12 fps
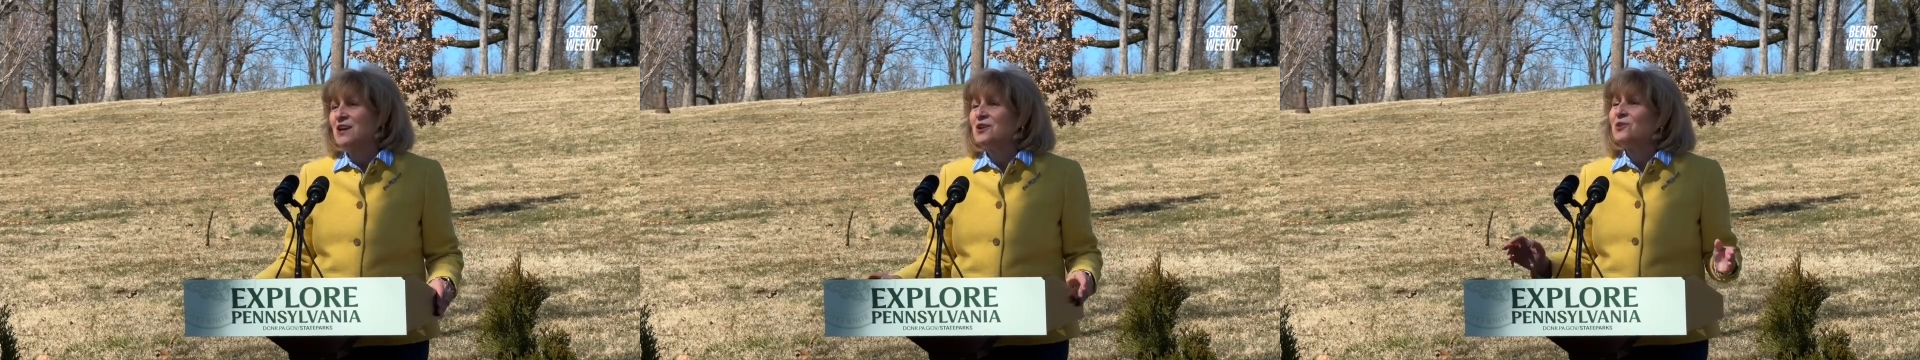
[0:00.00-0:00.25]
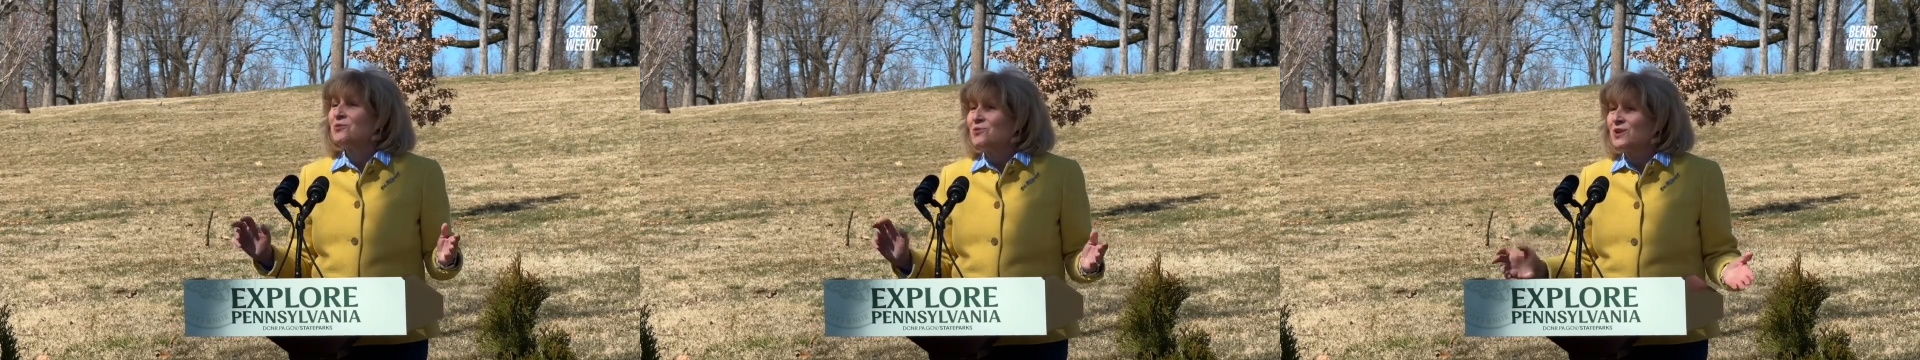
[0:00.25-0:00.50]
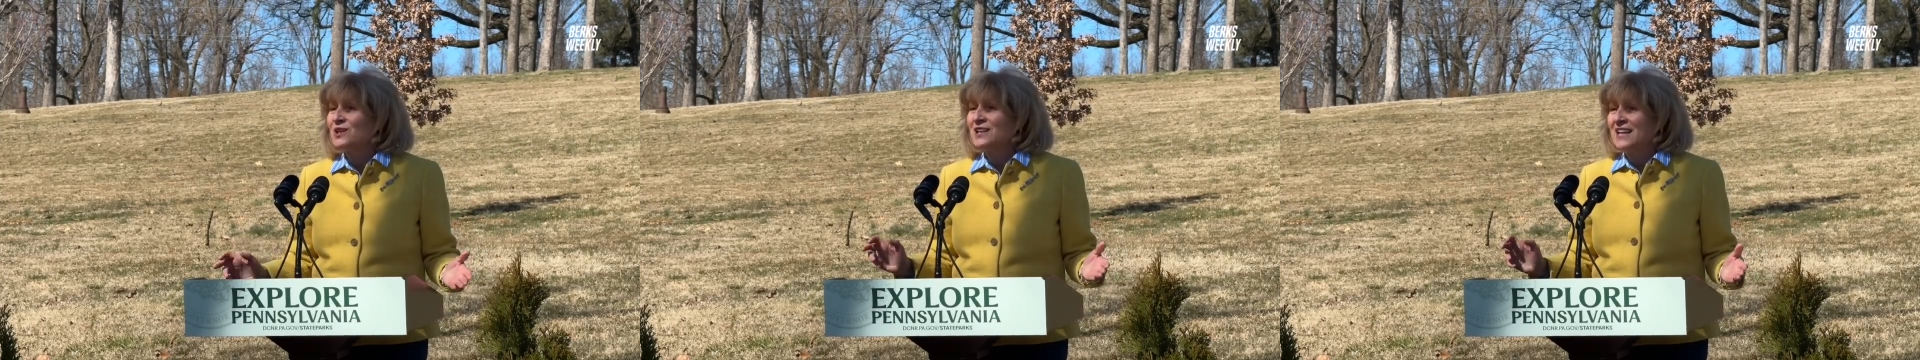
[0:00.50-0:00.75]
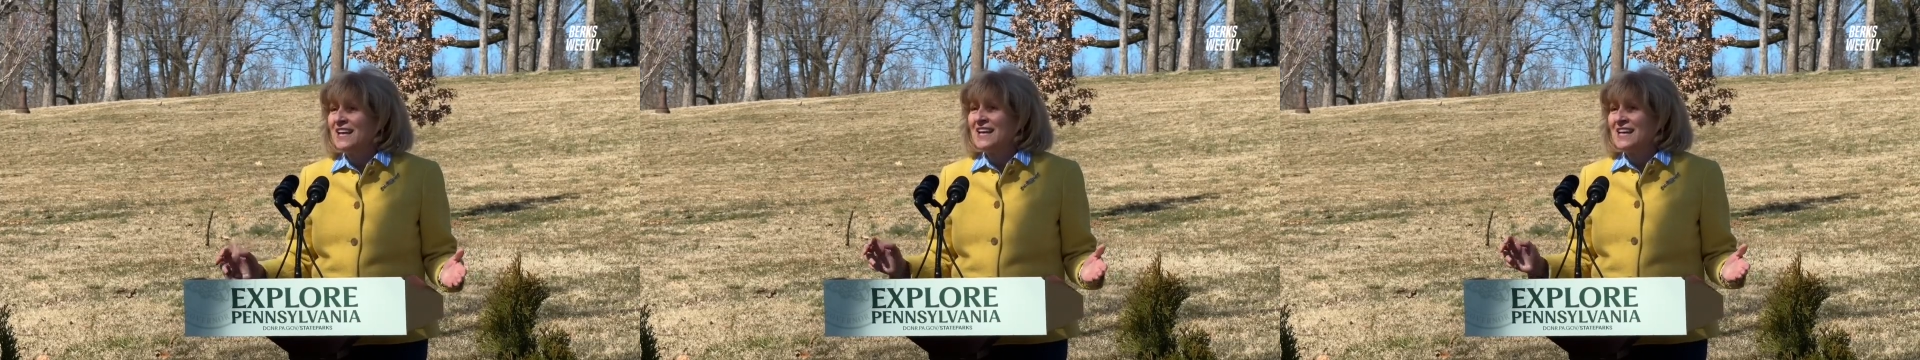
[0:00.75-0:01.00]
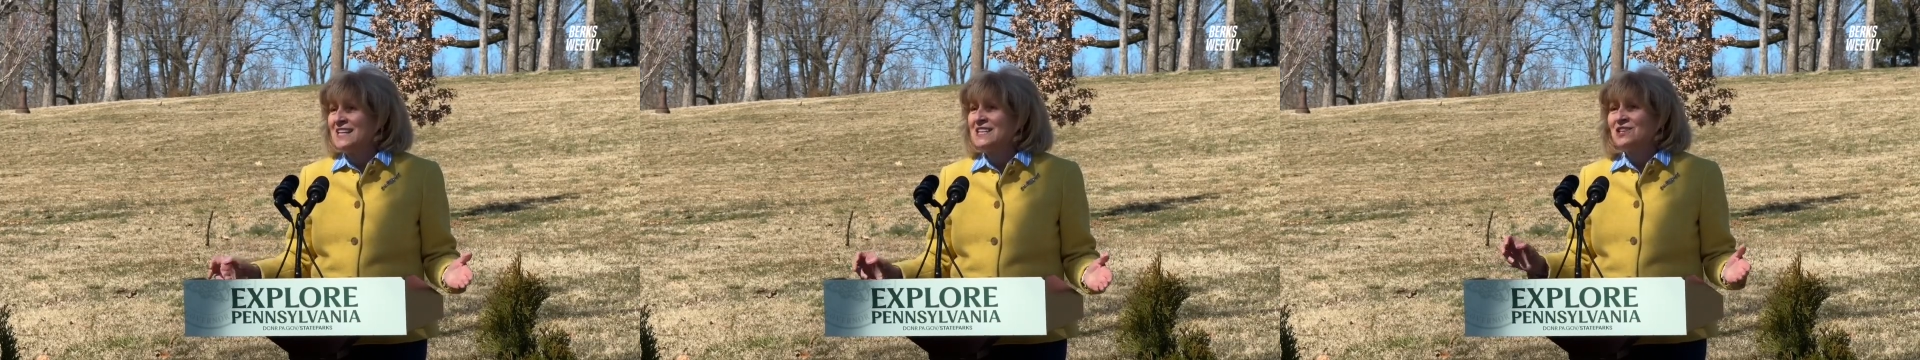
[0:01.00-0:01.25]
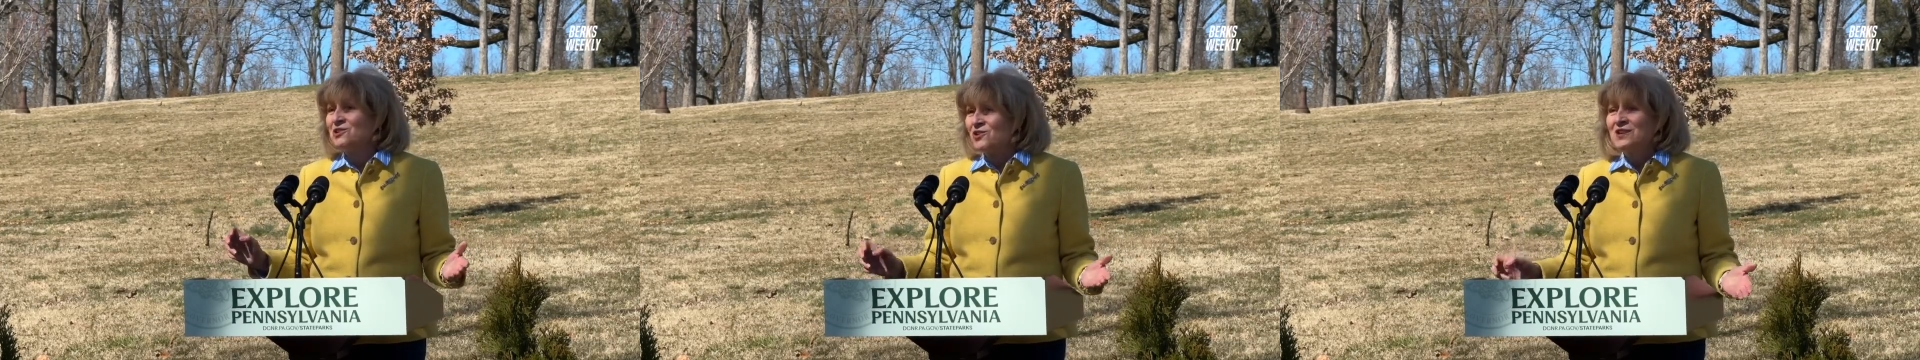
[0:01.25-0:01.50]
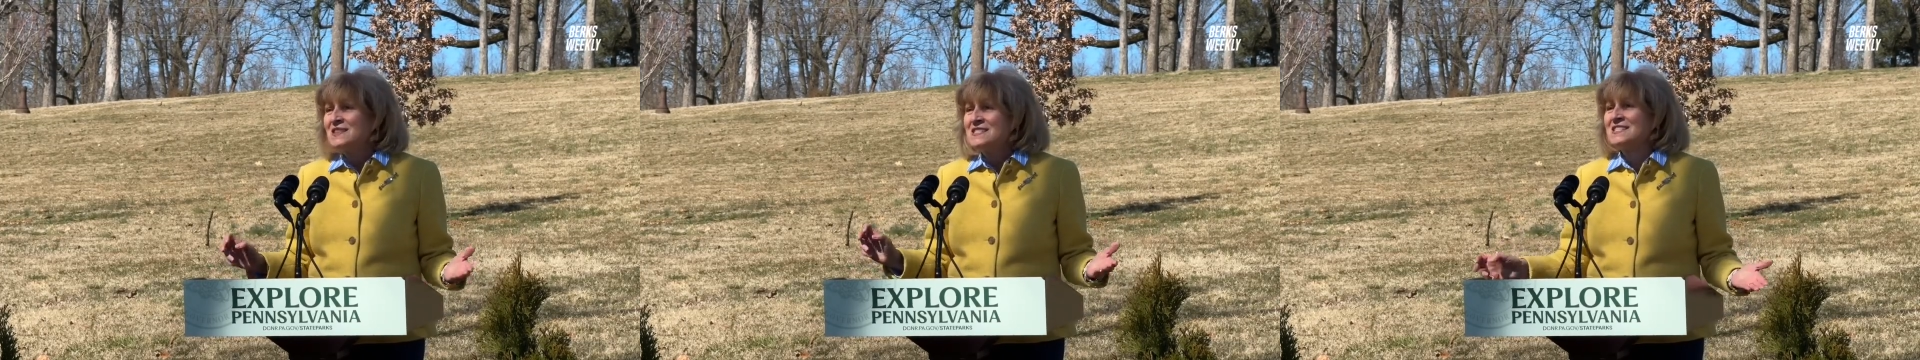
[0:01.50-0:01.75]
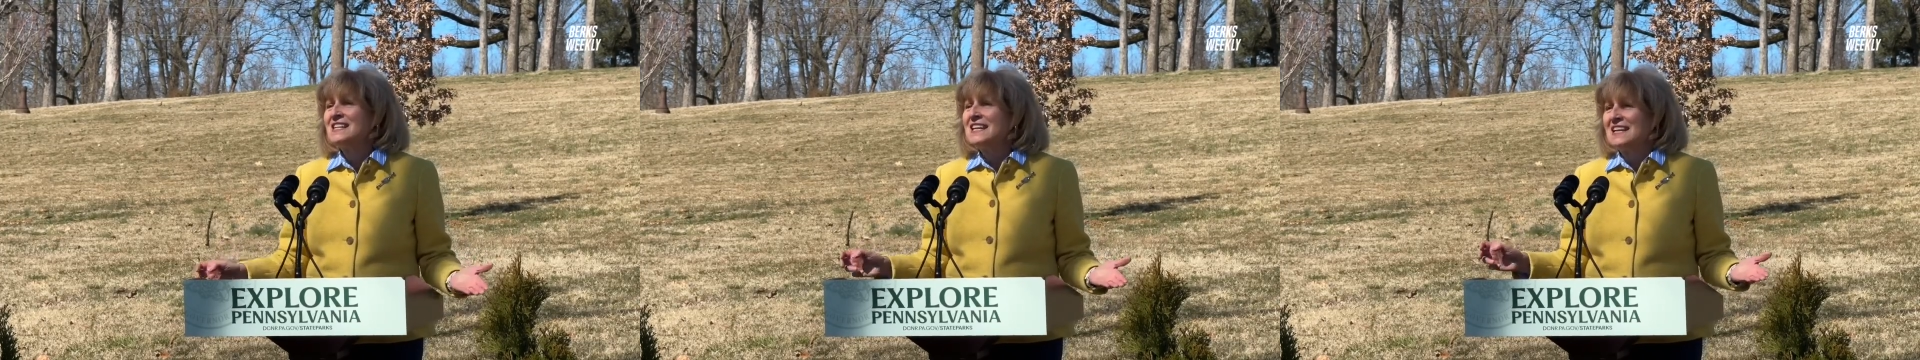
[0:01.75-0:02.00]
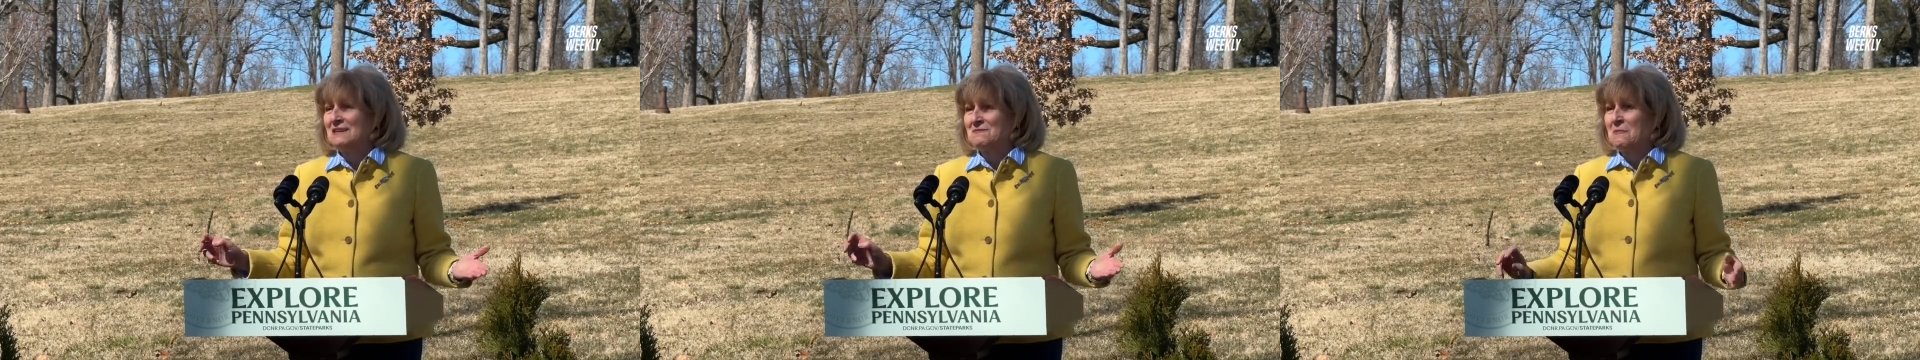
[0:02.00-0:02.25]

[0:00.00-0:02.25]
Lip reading: you're in the city.